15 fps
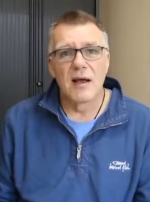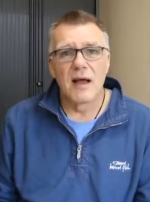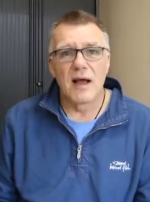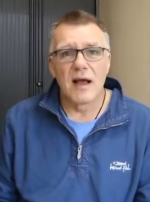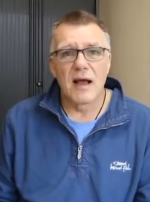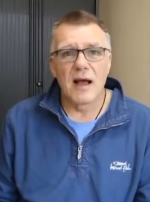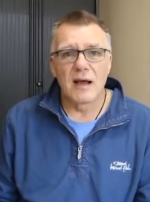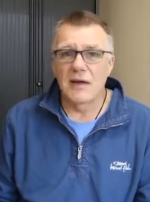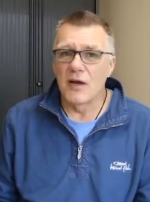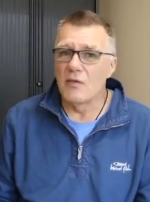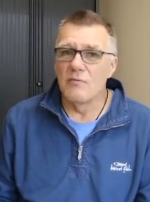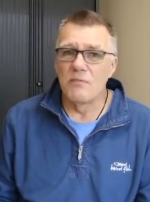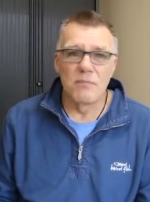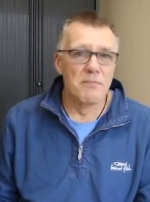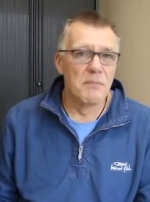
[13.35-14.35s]
uh, I
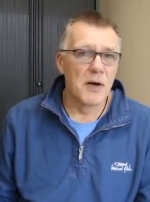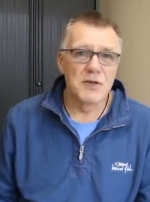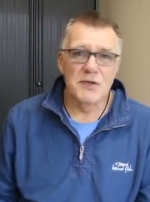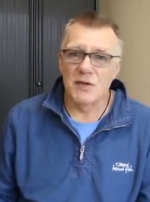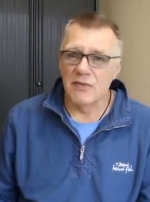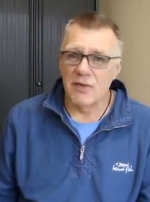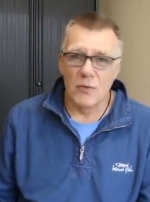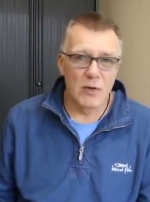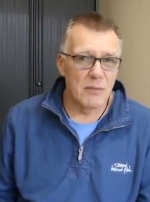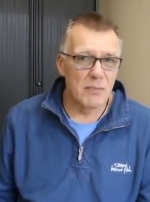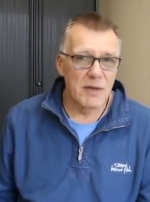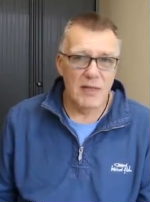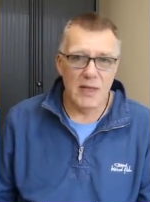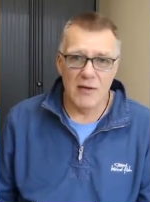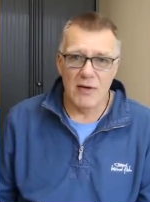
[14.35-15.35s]
know most of you would have
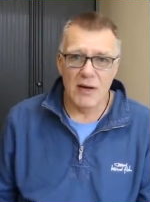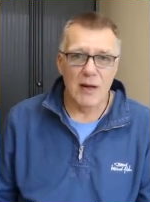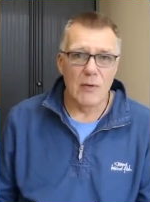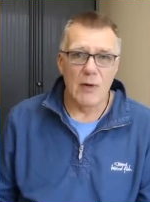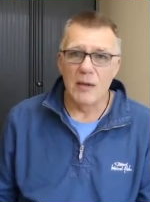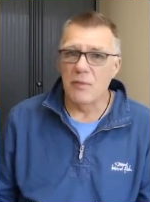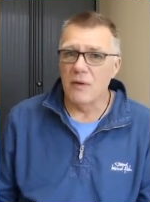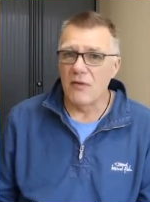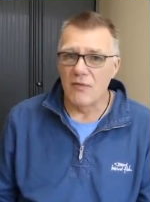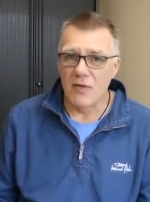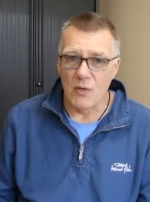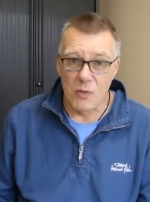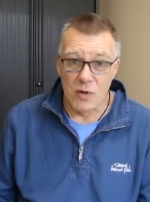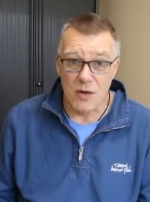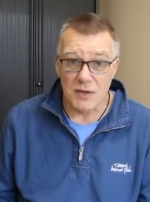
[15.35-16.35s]
been there anyway, but if
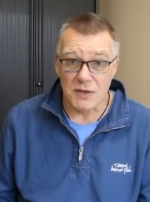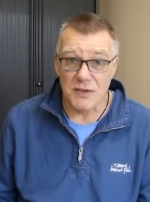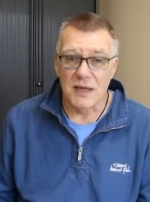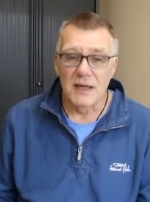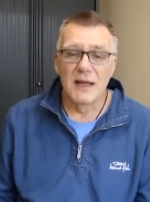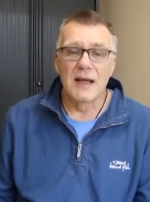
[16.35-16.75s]
you weren't,